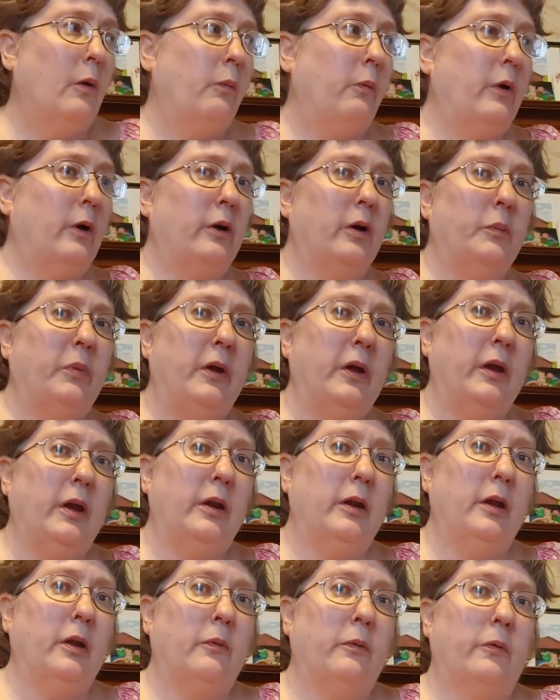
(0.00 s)
We're going to be
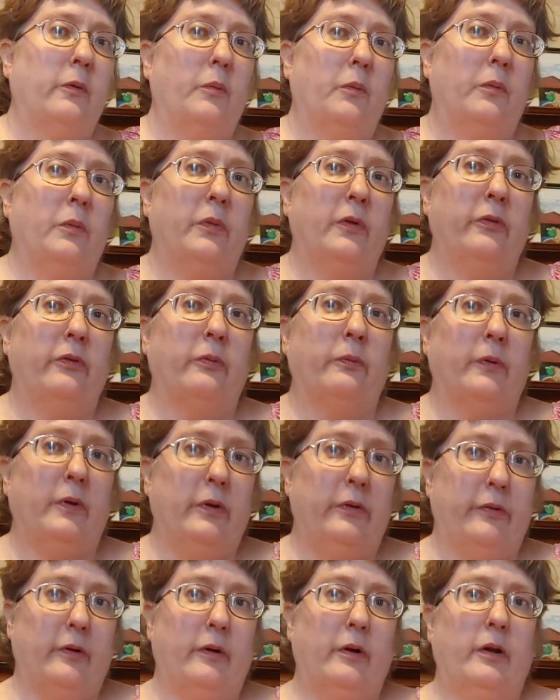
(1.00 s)
eating from this
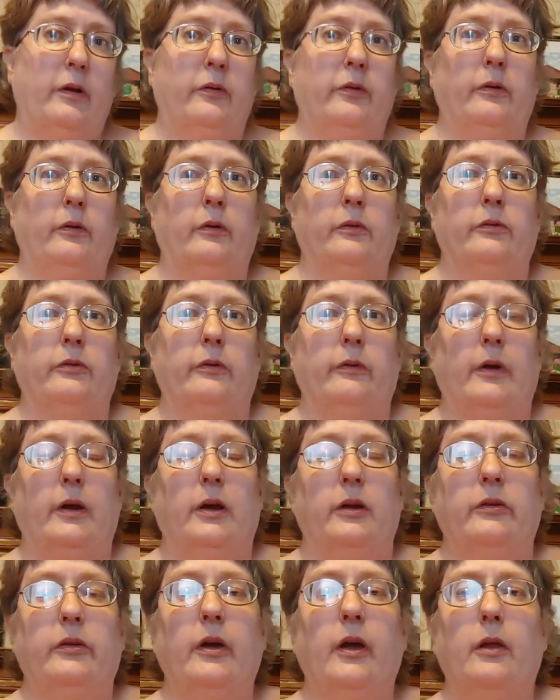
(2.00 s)
freezer until
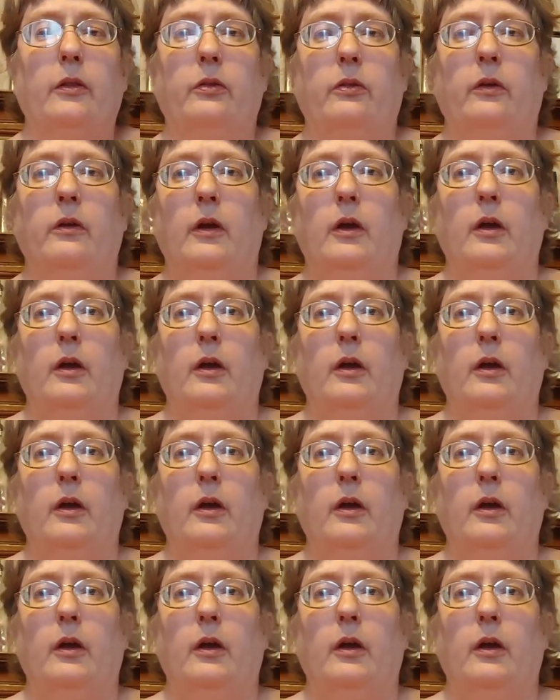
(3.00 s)
July 10th,